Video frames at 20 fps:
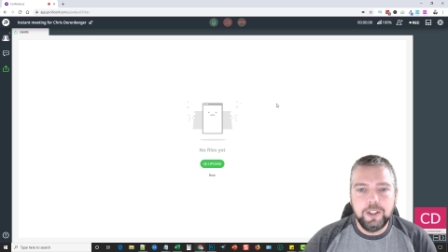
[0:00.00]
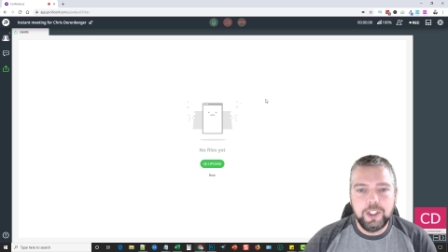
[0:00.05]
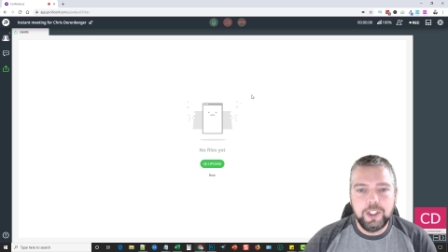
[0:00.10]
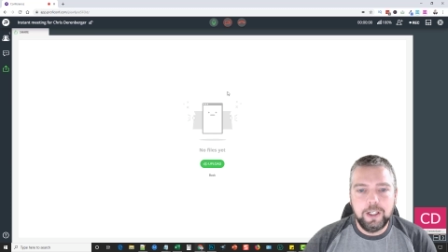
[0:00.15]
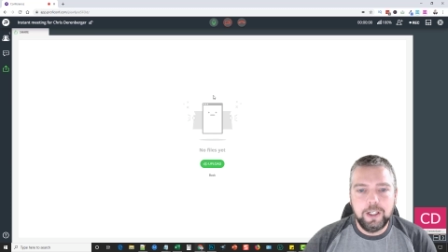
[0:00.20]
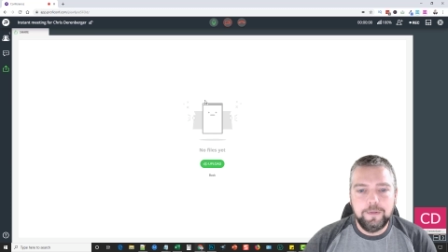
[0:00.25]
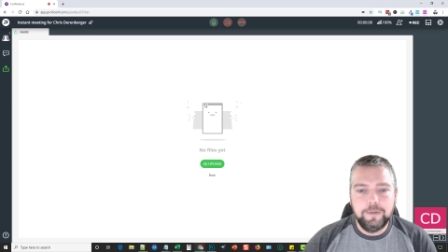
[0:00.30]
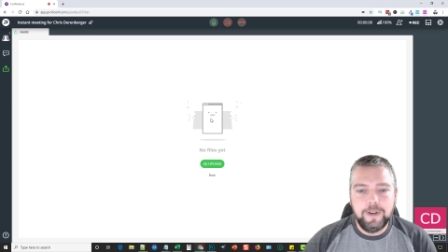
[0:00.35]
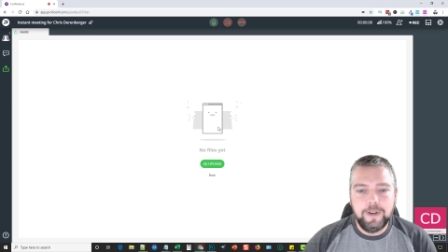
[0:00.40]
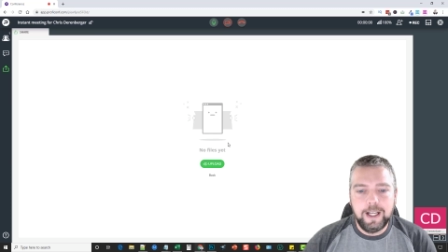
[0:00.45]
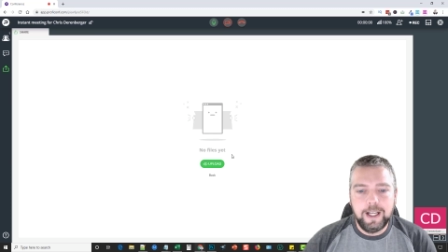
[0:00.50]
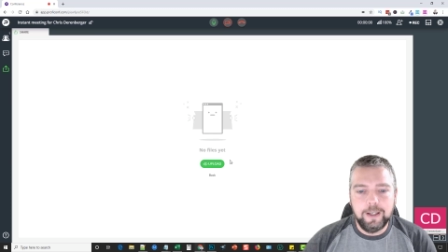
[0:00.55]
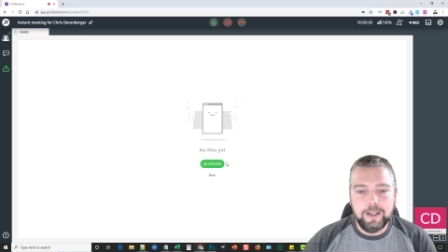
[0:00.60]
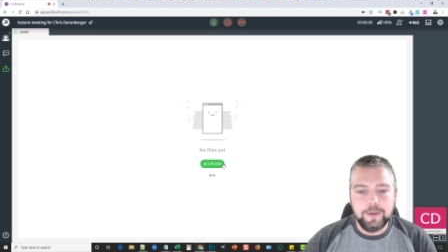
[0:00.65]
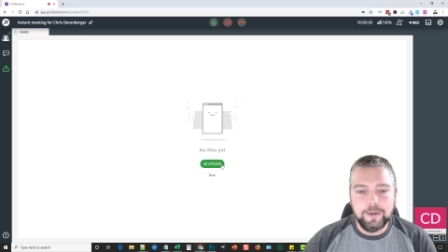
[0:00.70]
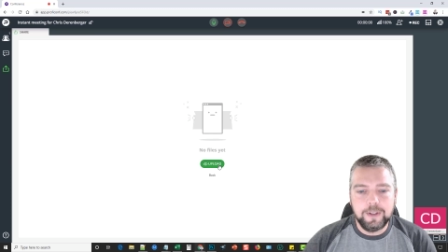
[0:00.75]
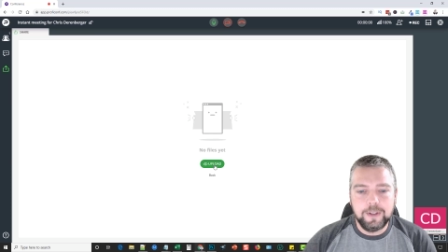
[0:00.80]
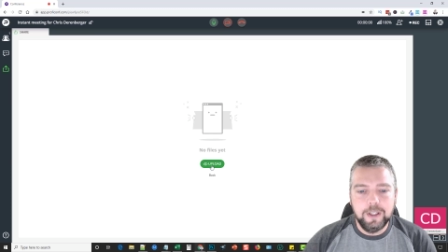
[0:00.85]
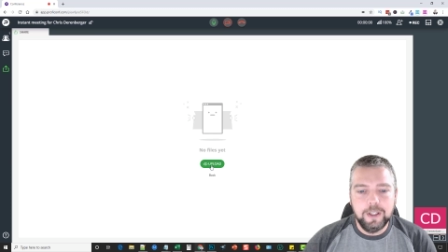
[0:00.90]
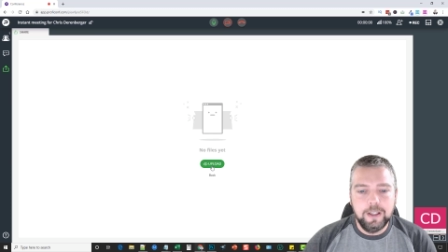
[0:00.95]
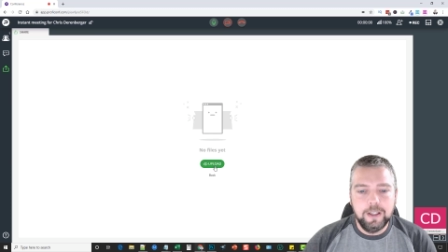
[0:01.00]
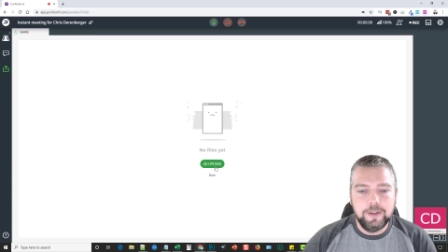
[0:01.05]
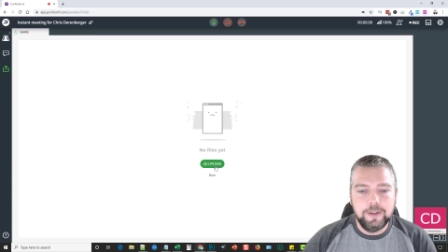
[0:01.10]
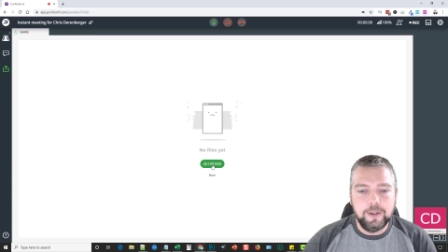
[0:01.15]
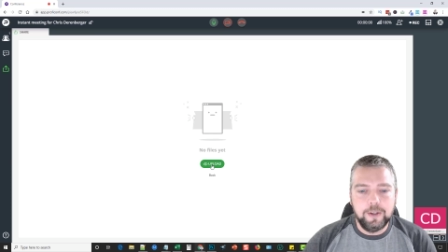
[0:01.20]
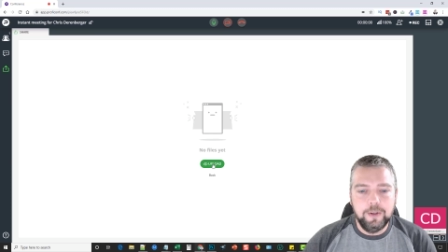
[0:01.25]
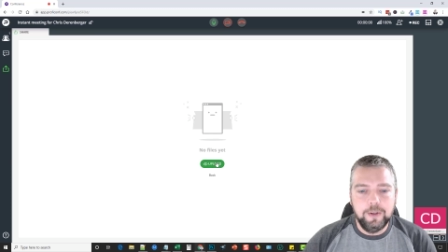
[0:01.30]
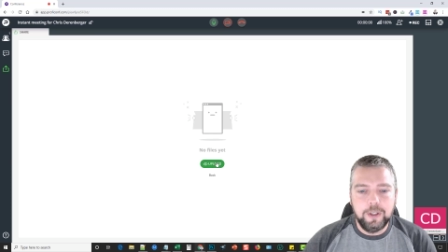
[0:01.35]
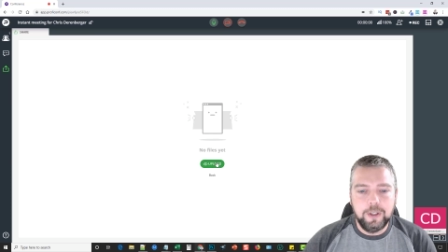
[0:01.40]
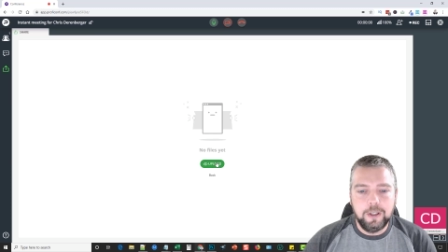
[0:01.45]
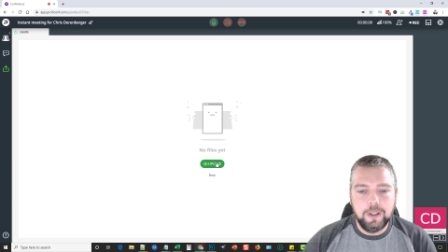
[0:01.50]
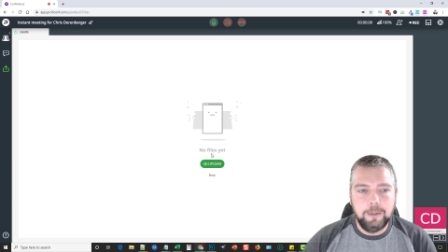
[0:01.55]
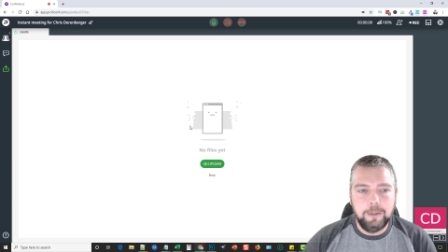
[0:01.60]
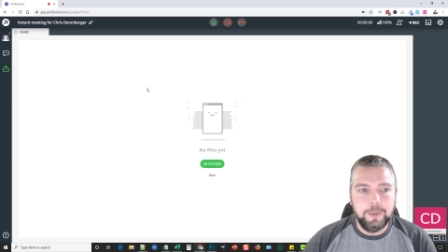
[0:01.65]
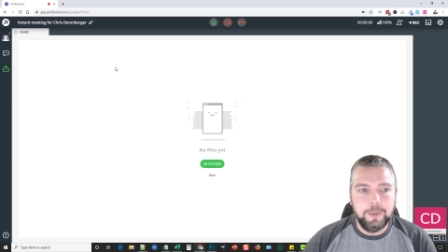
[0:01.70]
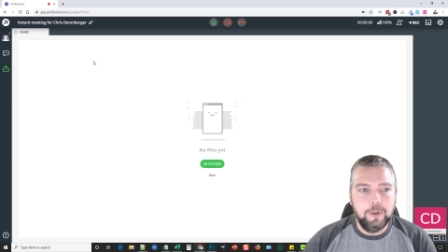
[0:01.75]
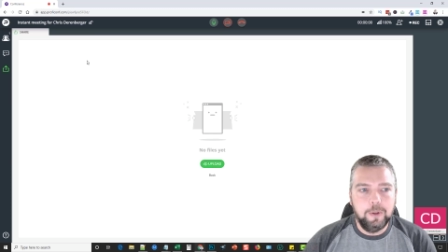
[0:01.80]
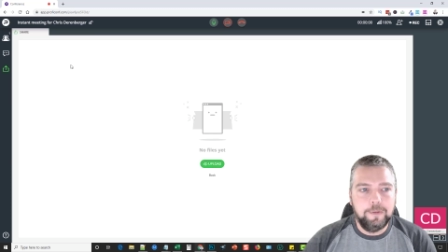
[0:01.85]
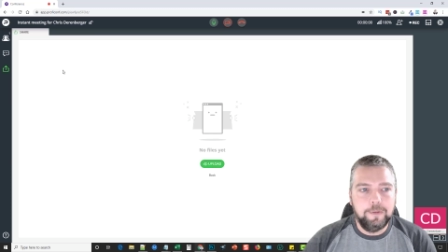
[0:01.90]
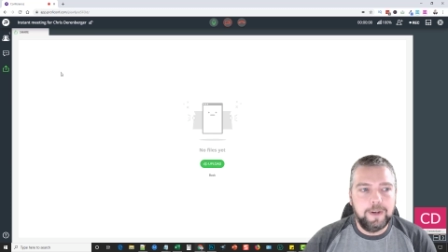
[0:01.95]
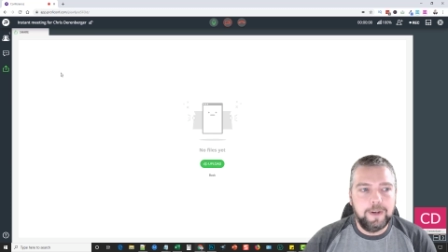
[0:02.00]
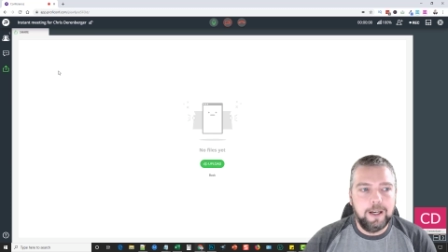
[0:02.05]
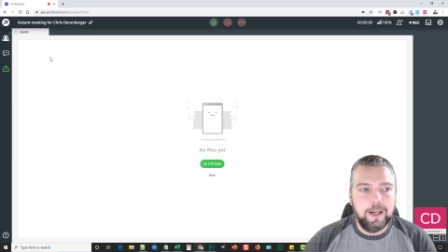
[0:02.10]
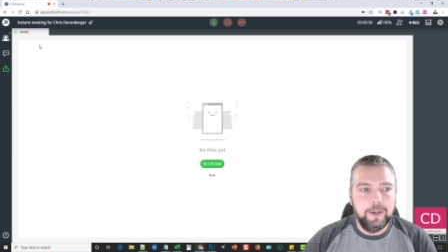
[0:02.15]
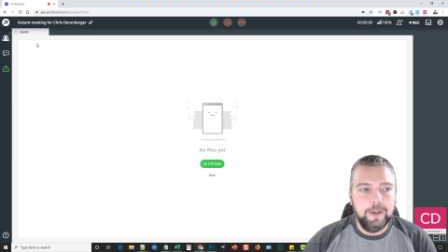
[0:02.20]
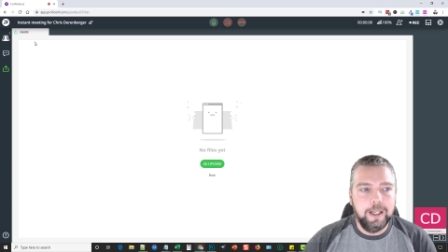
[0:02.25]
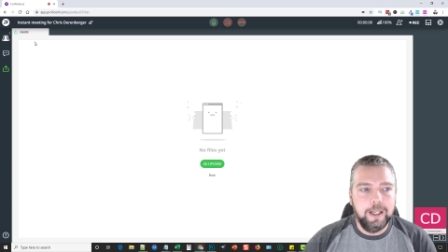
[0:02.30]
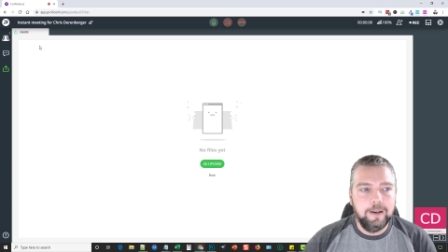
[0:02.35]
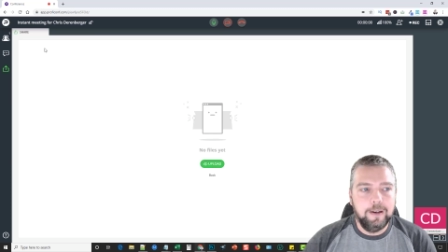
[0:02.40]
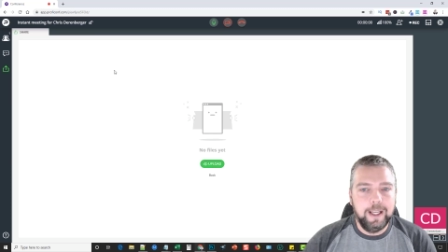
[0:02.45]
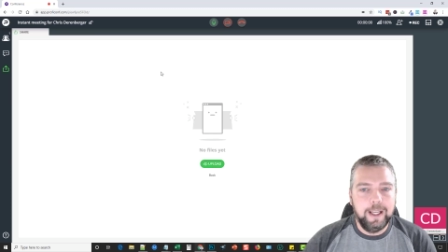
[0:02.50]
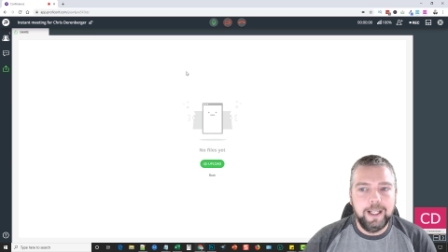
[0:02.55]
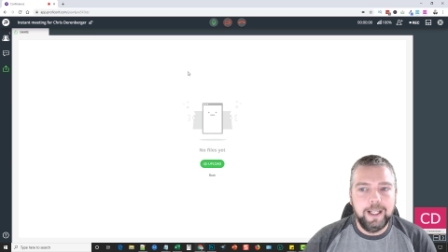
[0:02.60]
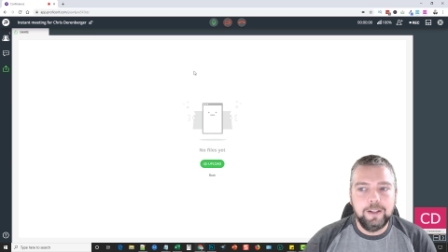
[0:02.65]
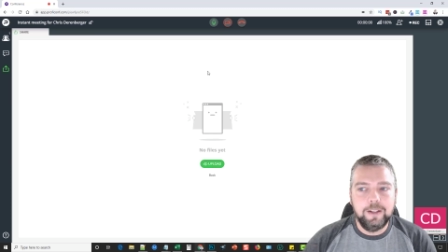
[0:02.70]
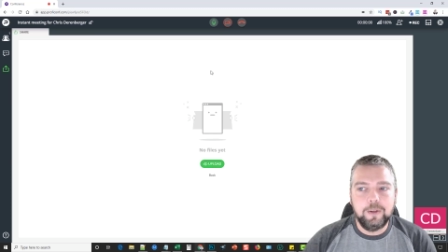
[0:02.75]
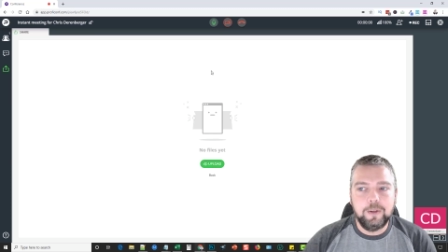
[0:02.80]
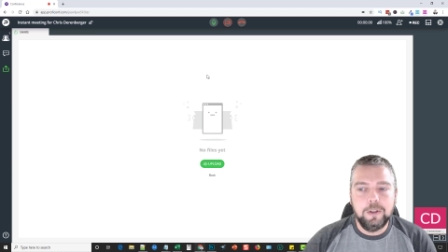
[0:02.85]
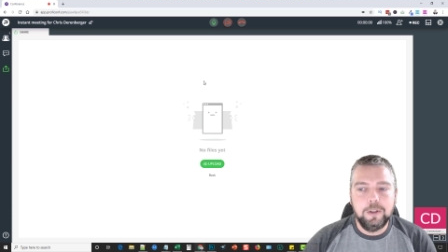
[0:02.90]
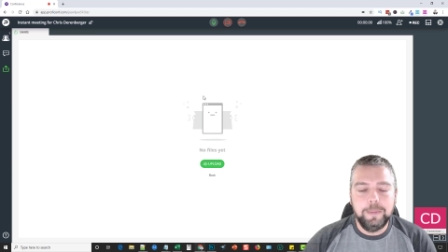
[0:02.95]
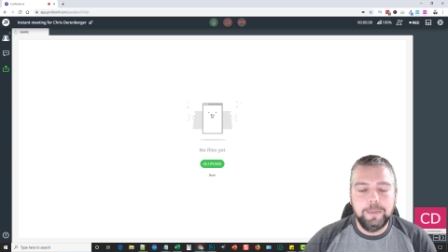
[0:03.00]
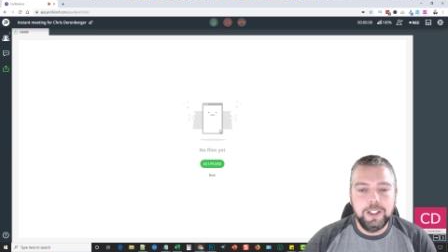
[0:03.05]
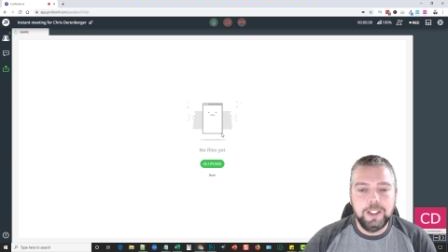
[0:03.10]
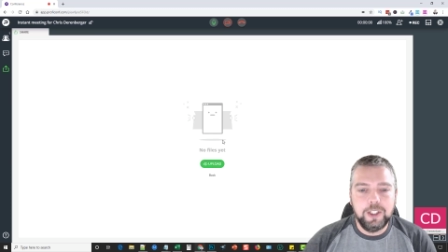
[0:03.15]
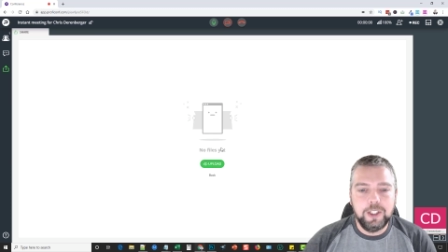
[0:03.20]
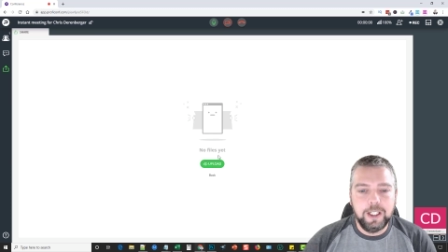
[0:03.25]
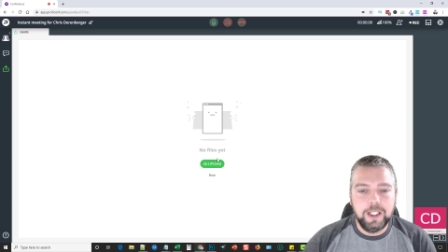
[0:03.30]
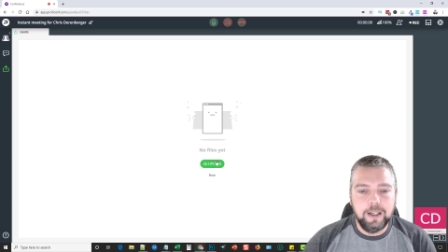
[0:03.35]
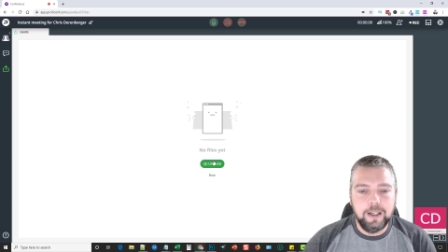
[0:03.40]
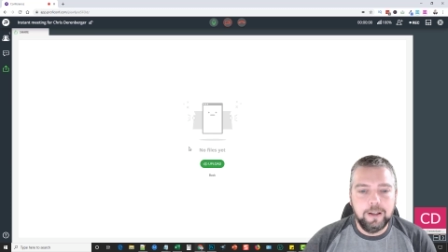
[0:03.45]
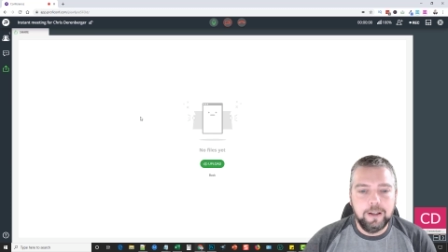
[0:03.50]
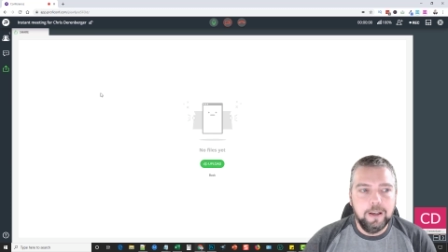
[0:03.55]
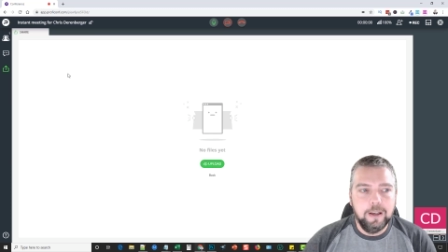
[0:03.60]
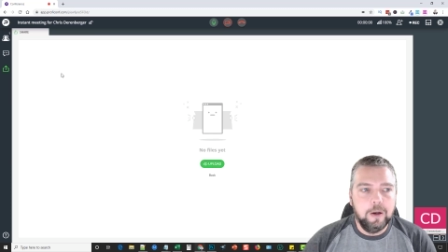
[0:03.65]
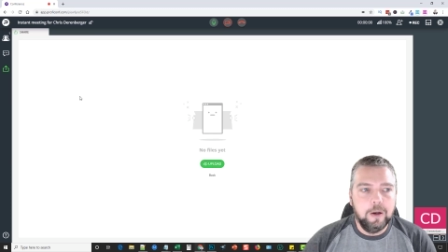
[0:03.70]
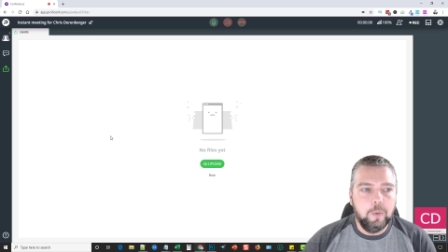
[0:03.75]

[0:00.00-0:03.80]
share files, so you can upload a file here and it's going to be shared